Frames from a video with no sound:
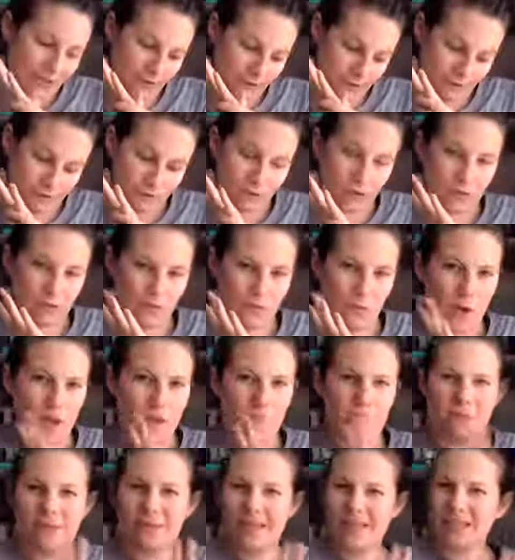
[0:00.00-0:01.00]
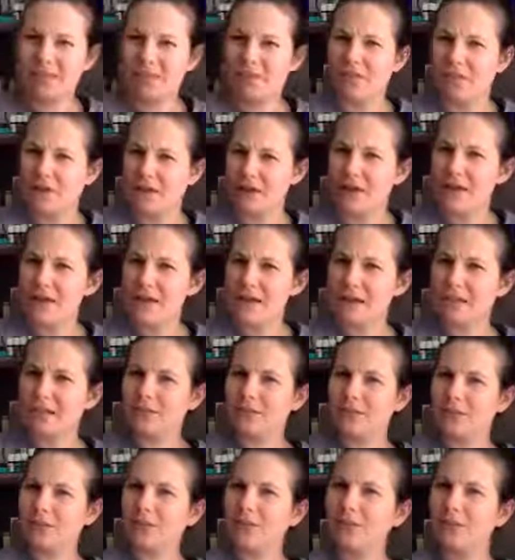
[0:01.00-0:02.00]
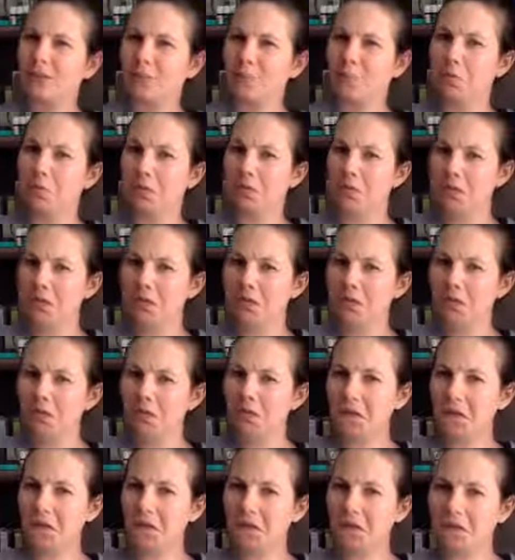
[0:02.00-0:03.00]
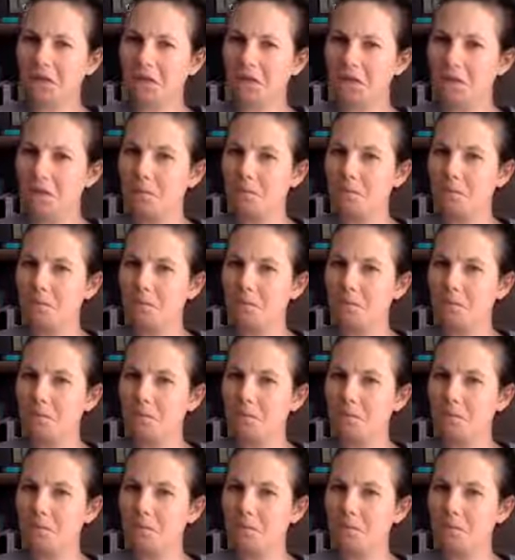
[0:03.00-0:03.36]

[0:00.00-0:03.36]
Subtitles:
the stress away, but that's a very interesting blend.